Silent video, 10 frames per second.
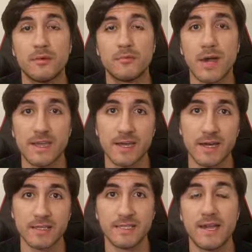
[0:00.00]
Right
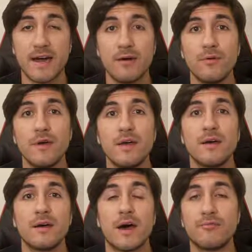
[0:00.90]
guys, now
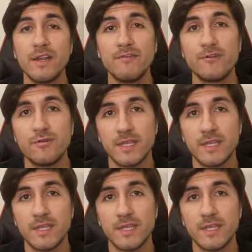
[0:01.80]
I really feel